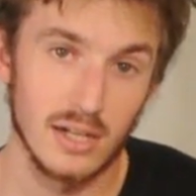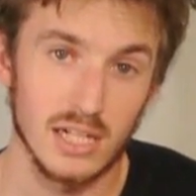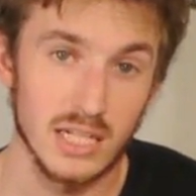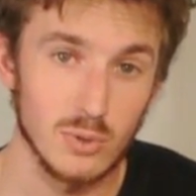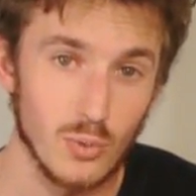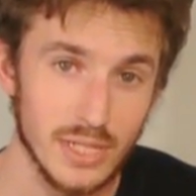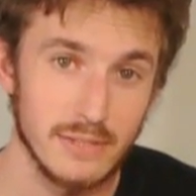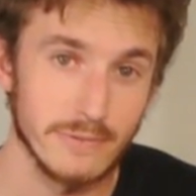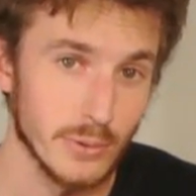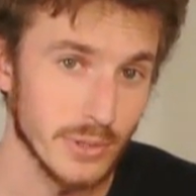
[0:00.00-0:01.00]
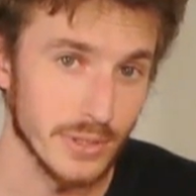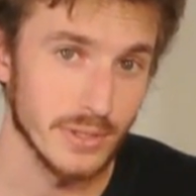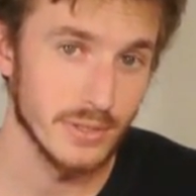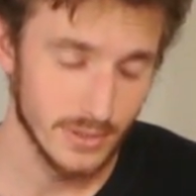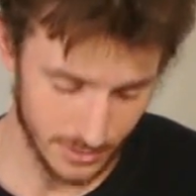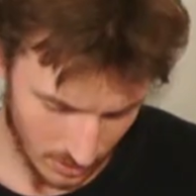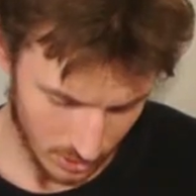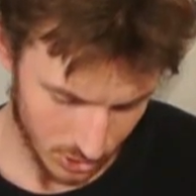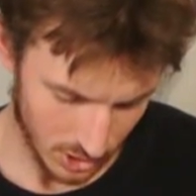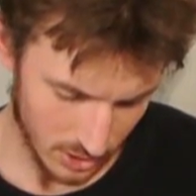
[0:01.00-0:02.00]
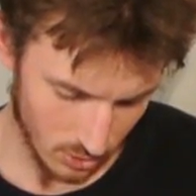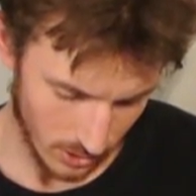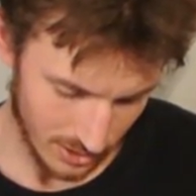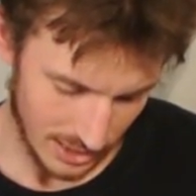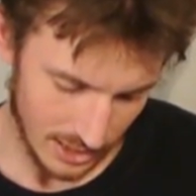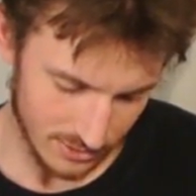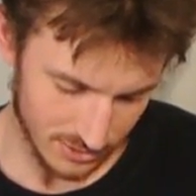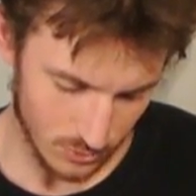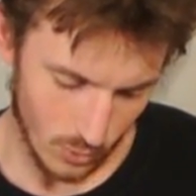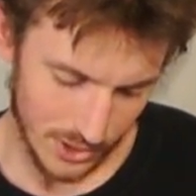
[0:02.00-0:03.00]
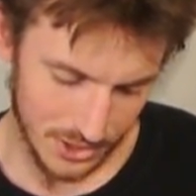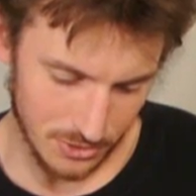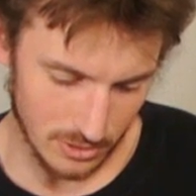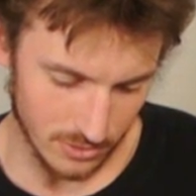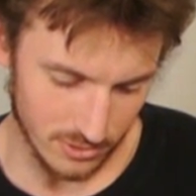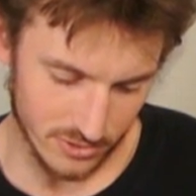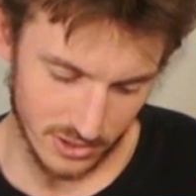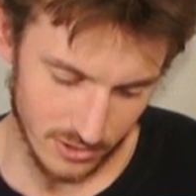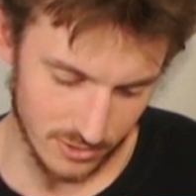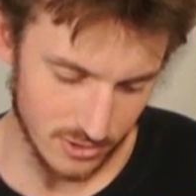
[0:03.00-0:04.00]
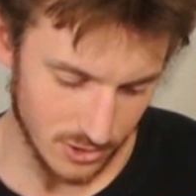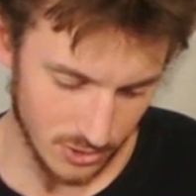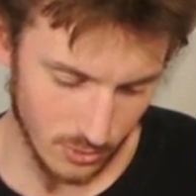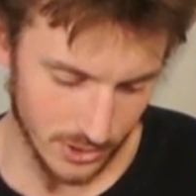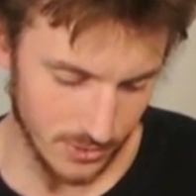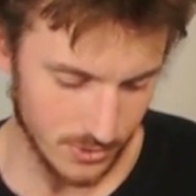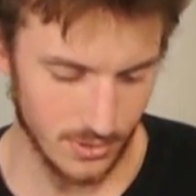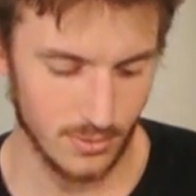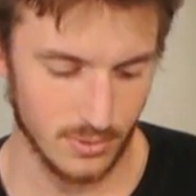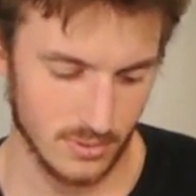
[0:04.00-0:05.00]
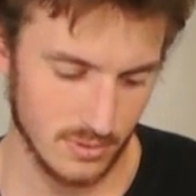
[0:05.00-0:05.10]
I'm 24. Sean Doyle asks, where did you learn the skills to do what you do?